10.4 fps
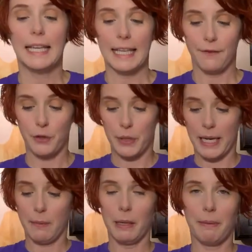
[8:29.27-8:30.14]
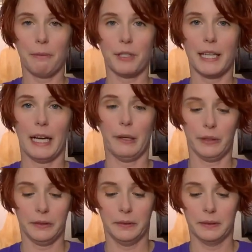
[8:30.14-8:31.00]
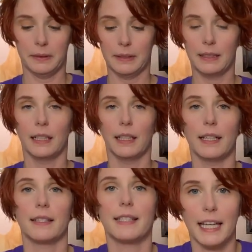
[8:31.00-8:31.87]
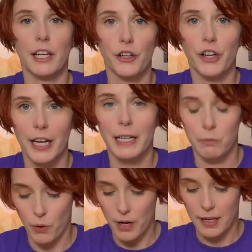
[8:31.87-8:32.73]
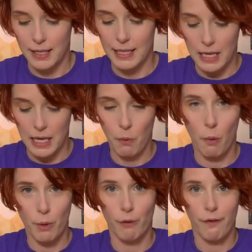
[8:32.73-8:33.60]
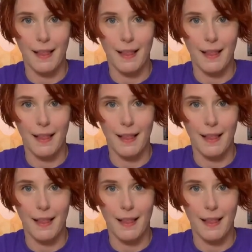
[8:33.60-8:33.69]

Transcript: If you dampen a paper towel and stick it on your cutting board, it won't move.